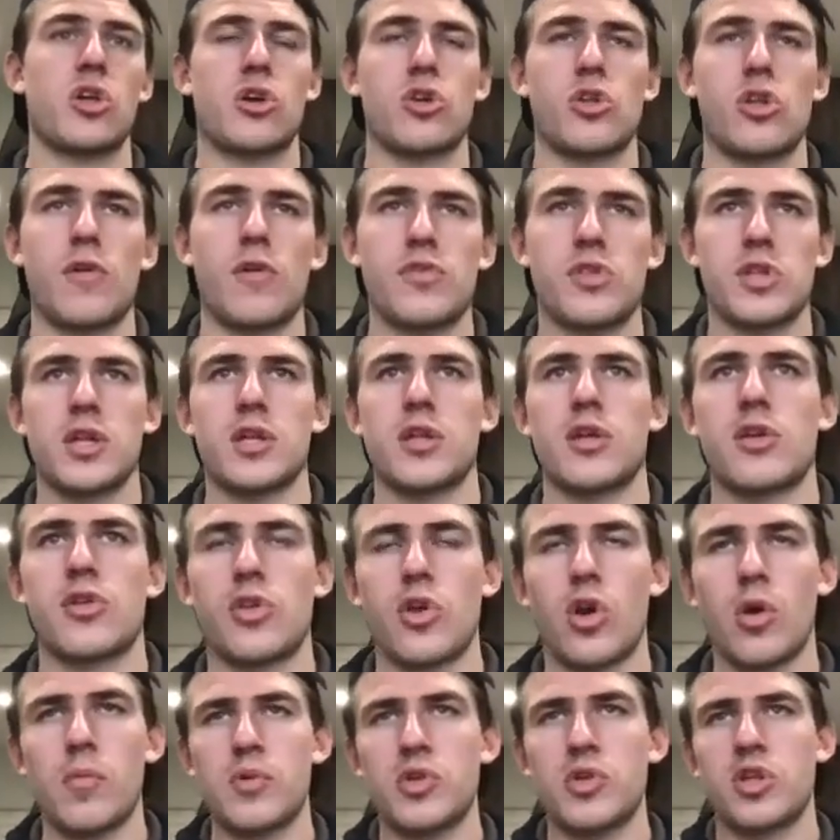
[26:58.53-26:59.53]
because obviously there's
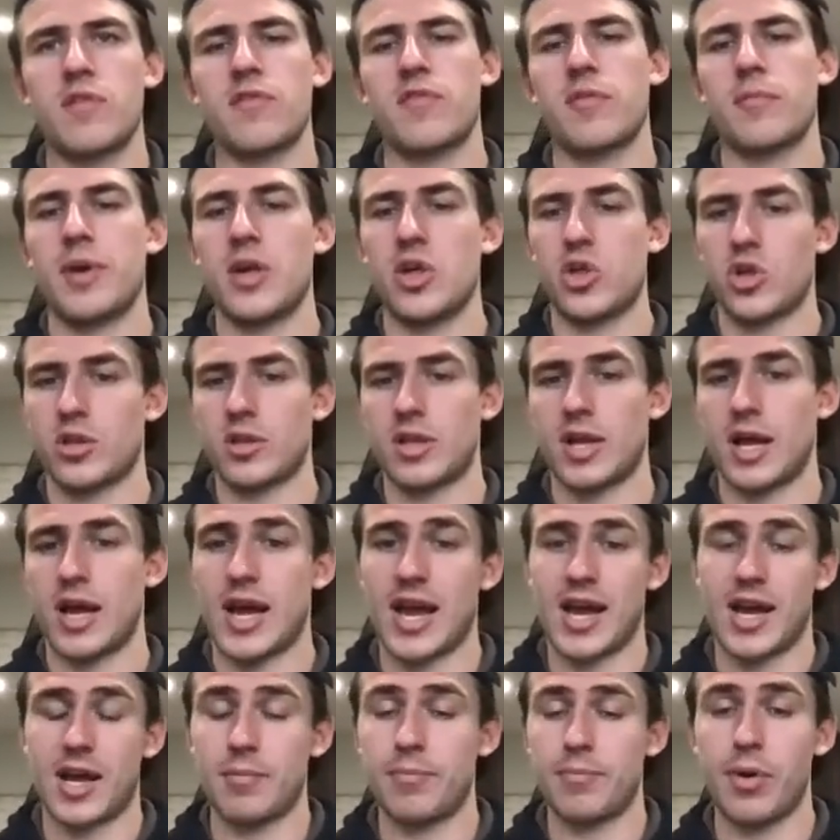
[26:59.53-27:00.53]
so much information that
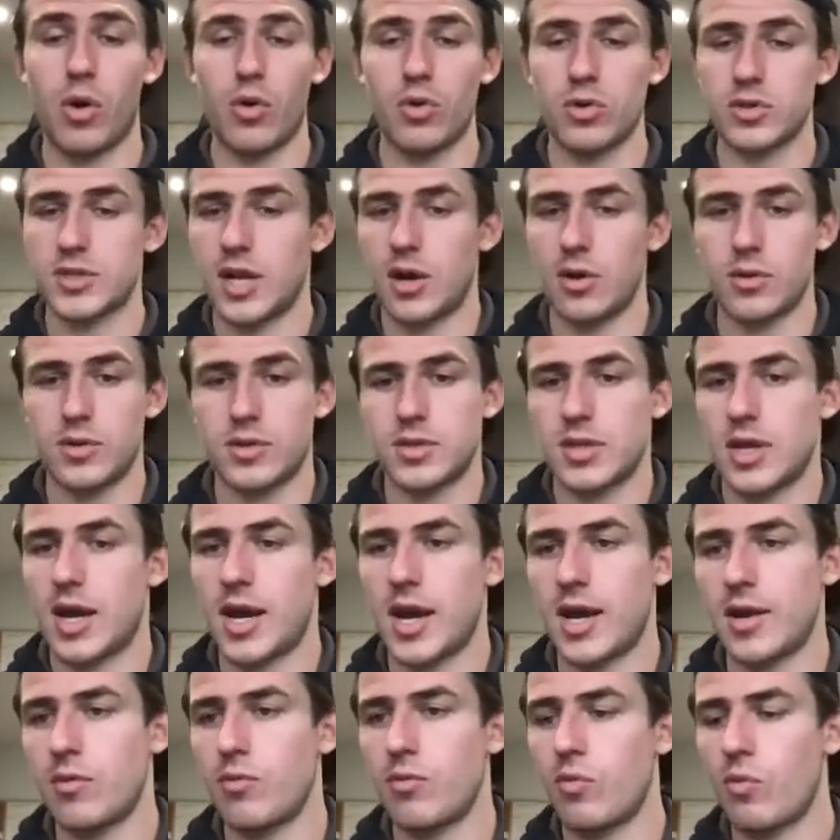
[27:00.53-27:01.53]
I could post out,
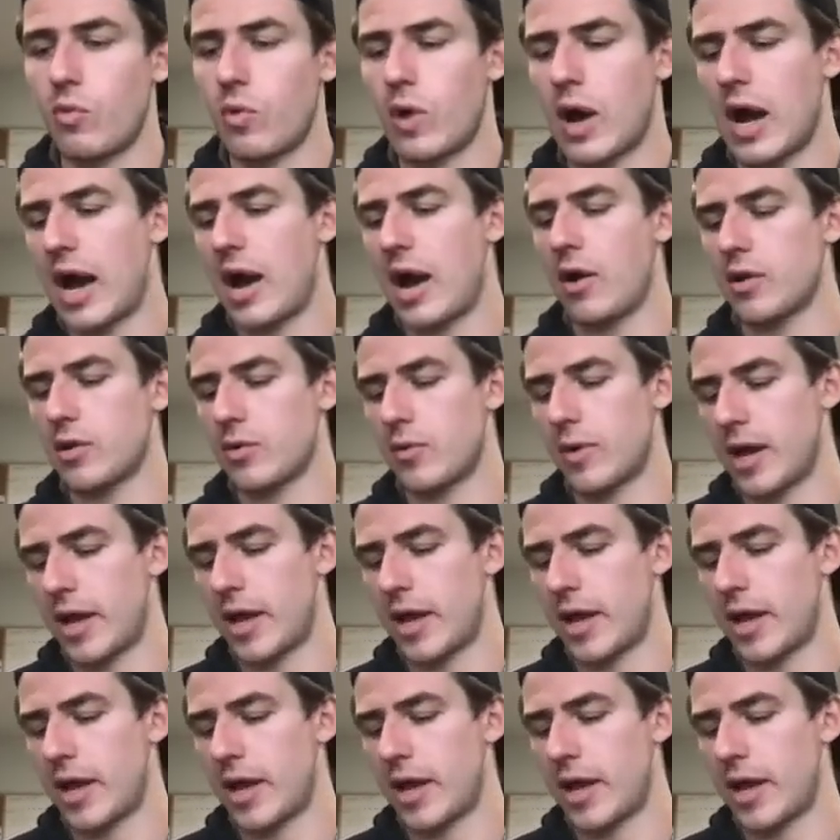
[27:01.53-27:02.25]
and how do I